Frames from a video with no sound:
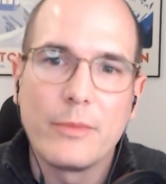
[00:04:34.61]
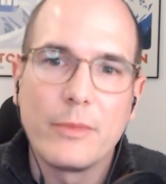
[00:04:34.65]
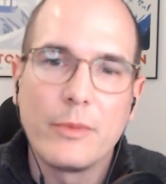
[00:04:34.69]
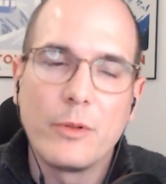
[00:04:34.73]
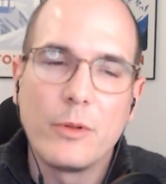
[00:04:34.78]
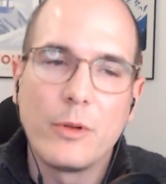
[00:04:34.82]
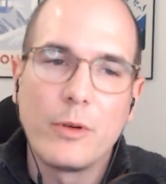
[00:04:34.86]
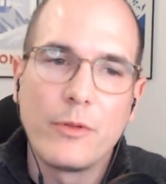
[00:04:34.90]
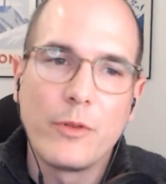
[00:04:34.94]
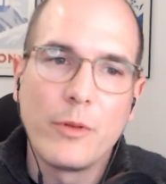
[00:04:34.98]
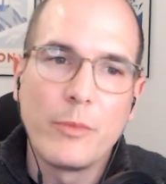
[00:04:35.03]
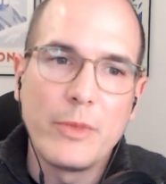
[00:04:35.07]

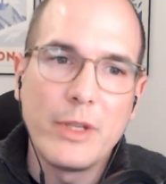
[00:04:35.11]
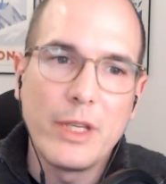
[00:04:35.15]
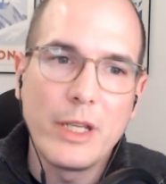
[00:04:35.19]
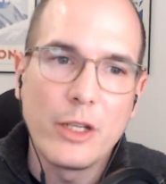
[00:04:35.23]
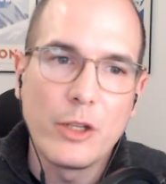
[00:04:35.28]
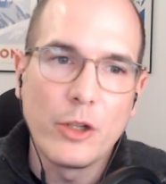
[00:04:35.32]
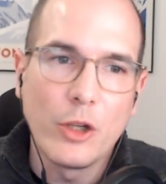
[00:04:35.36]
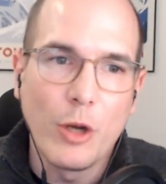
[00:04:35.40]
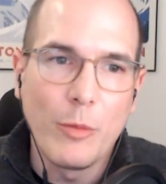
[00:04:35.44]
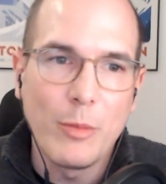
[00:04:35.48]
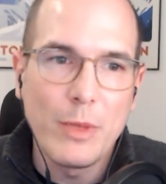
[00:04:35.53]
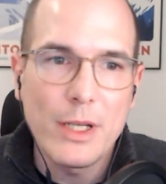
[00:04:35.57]
or from the
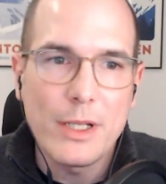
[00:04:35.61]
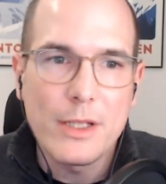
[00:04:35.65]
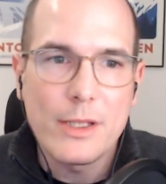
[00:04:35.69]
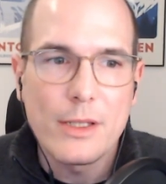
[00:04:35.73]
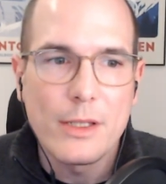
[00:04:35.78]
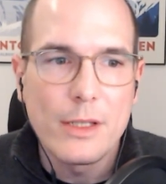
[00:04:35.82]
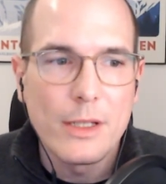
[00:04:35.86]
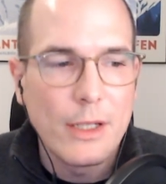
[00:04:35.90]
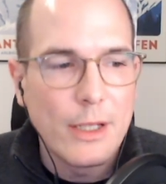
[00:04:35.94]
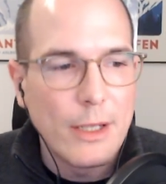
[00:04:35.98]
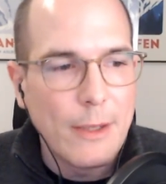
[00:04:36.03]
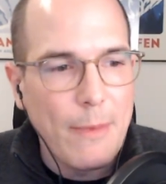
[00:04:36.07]
economics.
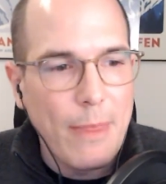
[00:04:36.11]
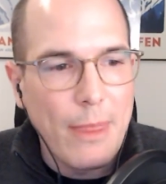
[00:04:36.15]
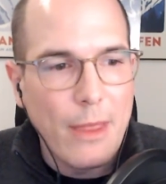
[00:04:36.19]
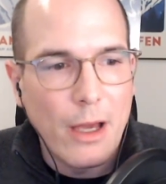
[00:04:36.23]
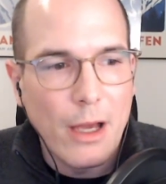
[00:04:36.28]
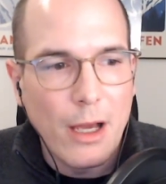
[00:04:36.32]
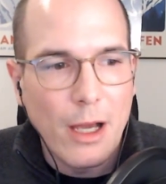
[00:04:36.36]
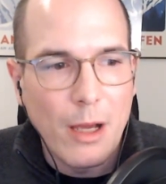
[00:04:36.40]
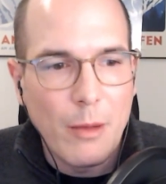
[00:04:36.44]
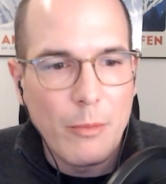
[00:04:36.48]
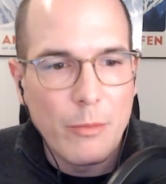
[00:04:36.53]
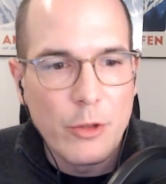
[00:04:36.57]

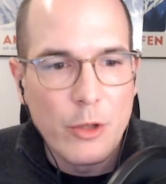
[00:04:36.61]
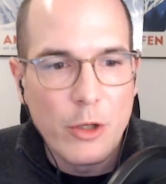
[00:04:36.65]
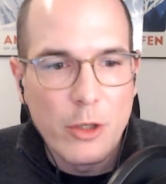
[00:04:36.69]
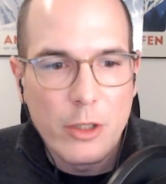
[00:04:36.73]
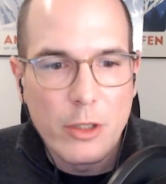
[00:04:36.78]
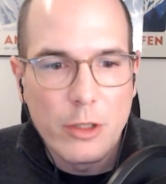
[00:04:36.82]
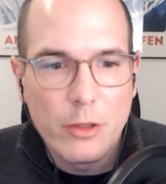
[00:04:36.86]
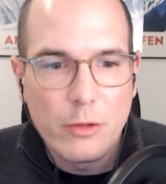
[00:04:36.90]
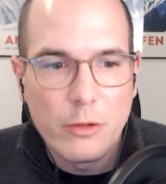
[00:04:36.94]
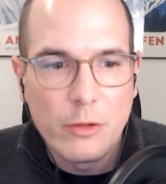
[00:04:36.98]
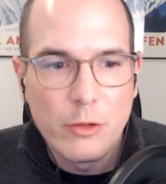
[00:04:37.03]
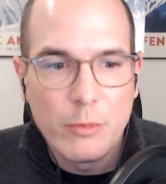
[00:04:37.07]
You're a
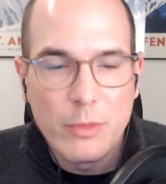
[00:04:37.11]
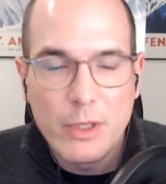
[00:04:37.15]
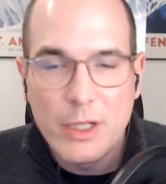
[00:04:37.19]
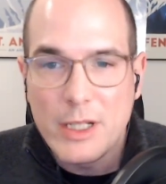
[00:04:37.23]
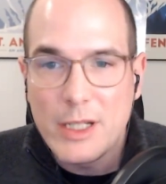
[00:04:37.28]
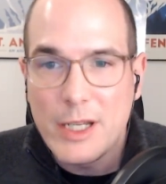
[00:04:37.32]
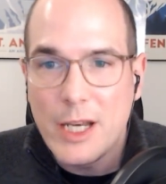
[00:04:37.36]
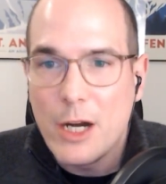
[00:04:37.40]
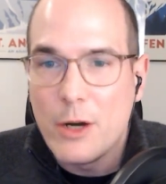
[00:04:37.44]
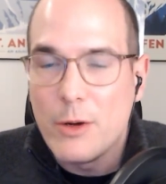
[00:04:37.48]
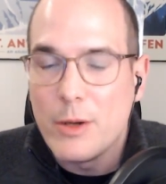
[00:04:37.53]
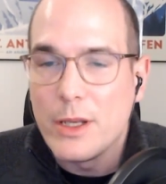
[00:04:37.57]

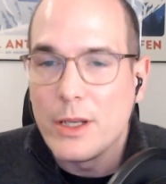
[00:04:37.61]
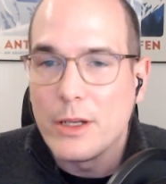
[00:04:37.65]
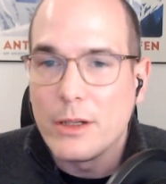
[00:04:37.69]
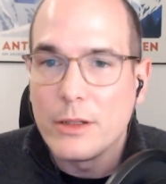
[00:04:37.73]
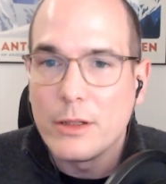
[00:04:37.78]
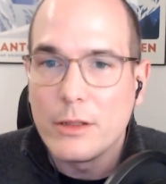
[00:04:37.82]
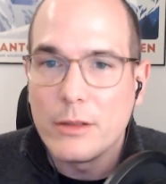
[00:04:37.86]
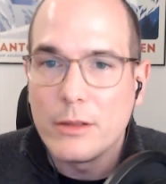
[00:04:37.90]
humanitarian,